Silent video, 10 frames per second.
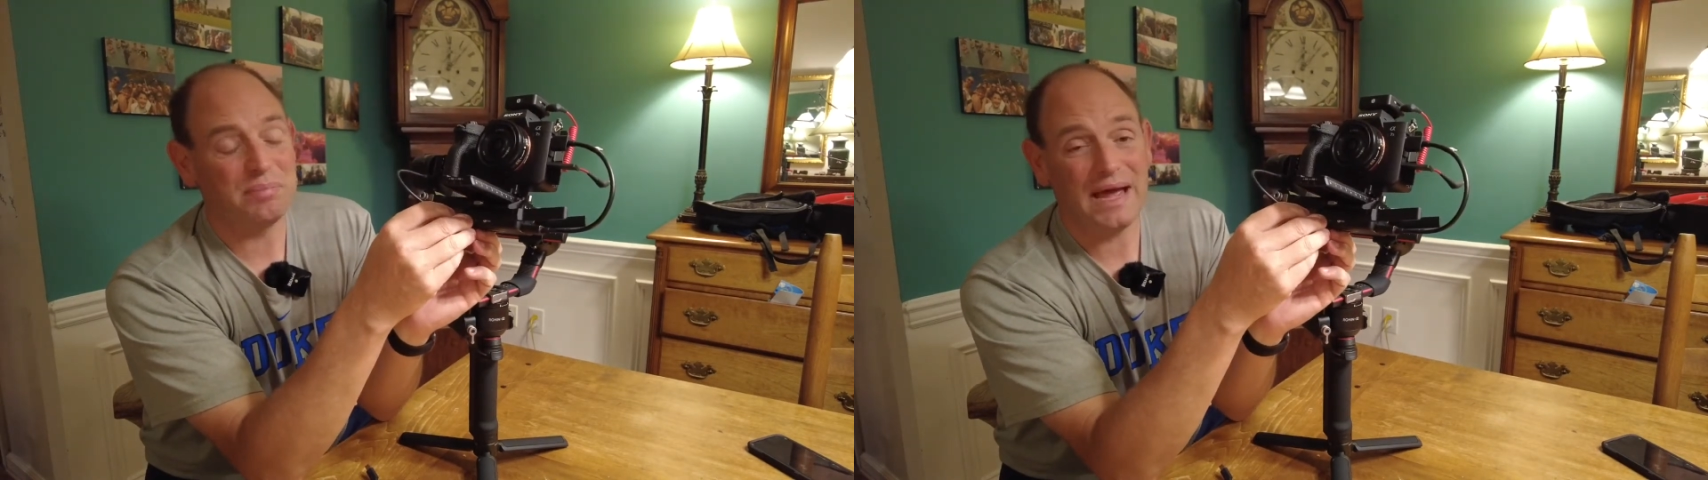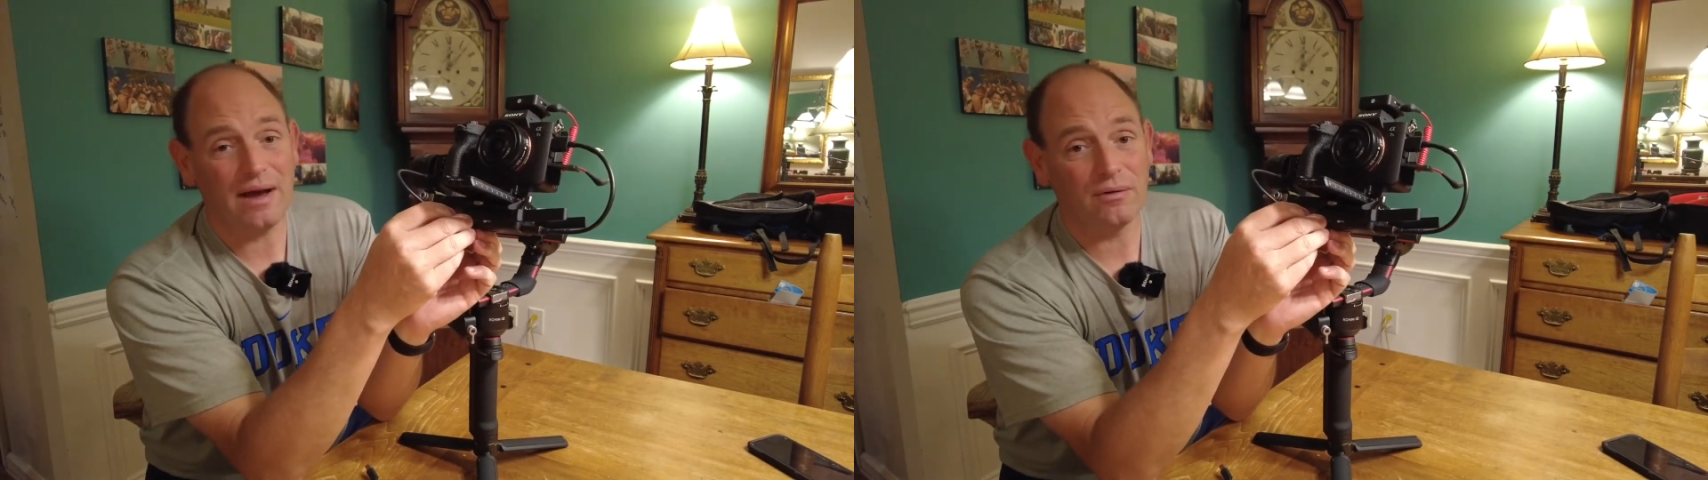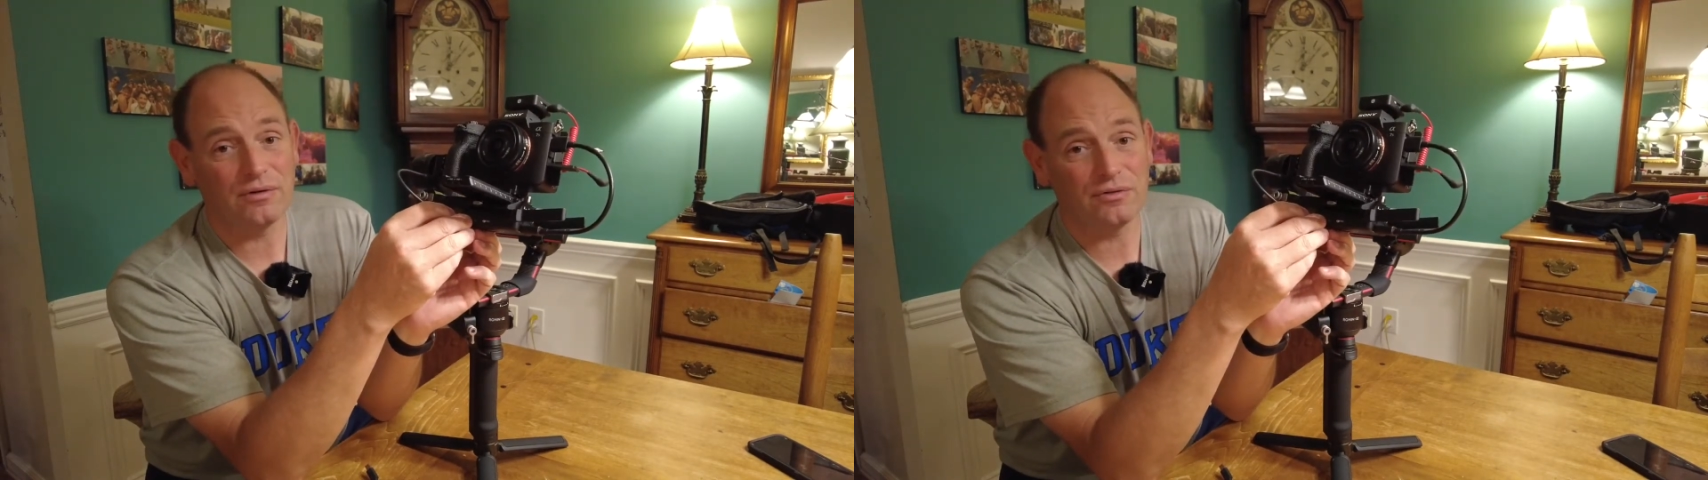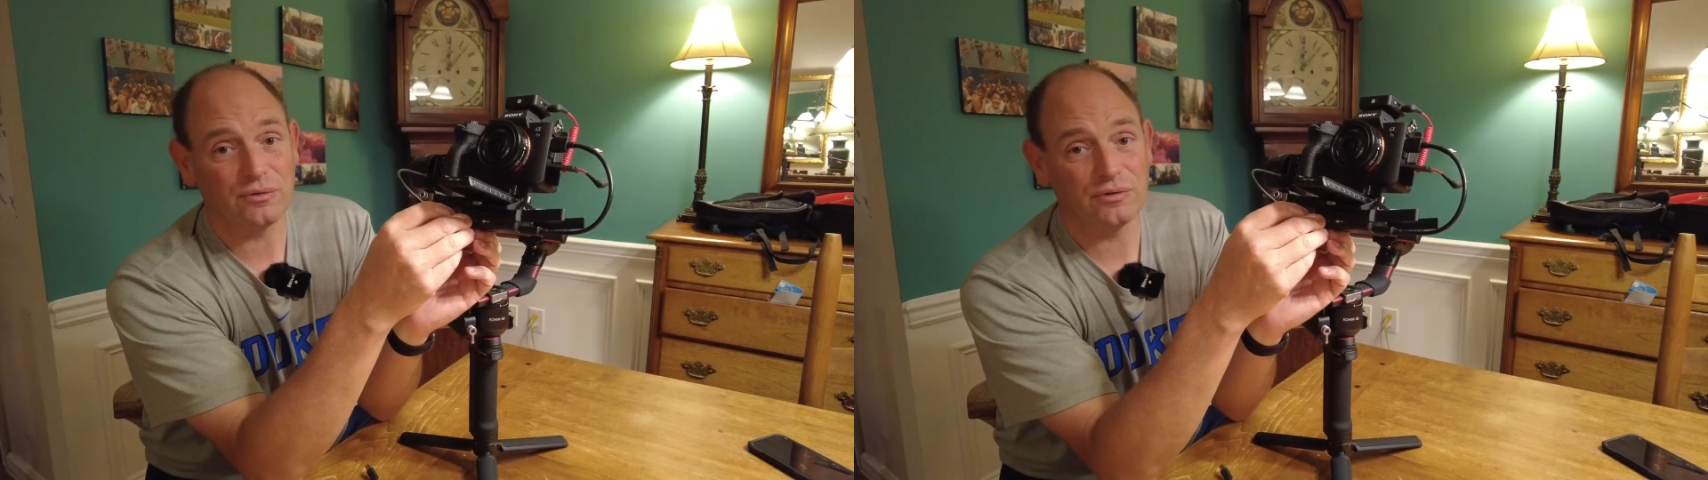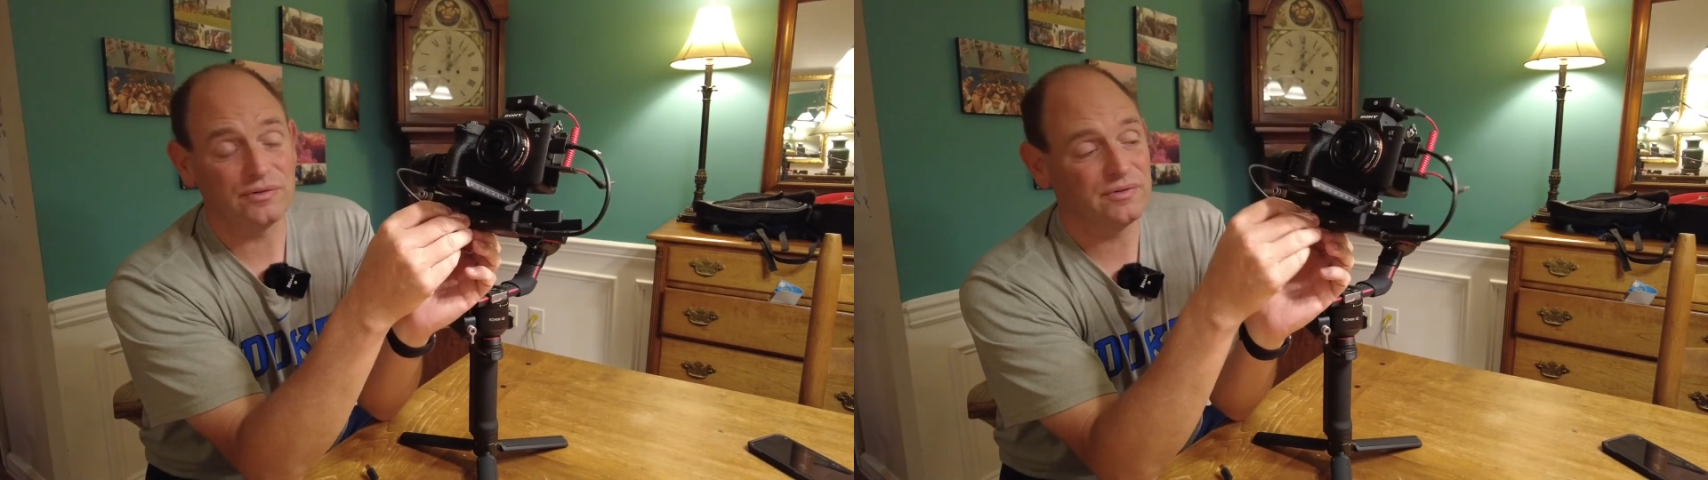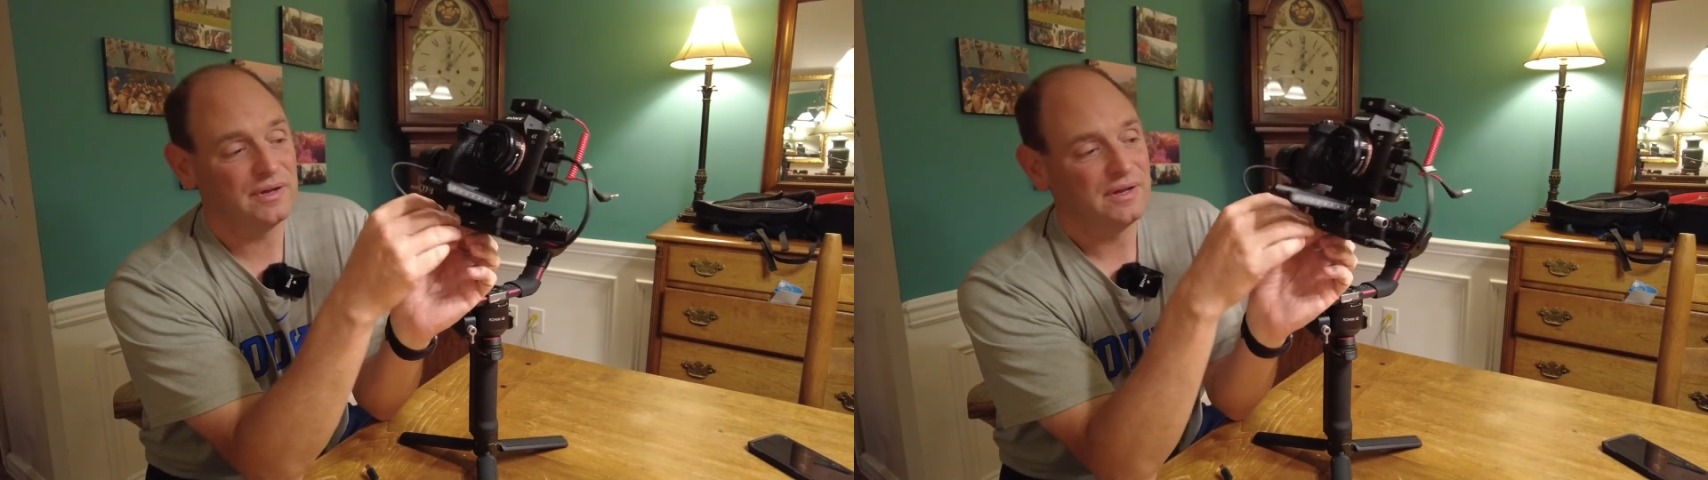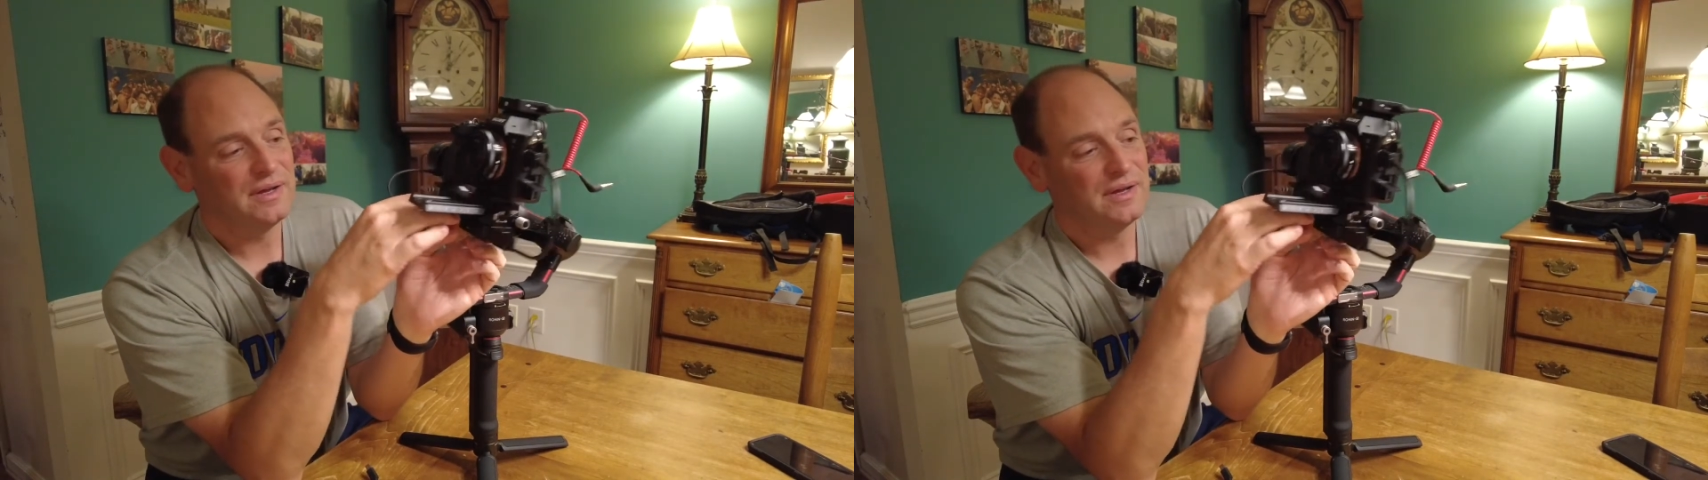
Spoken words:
power source,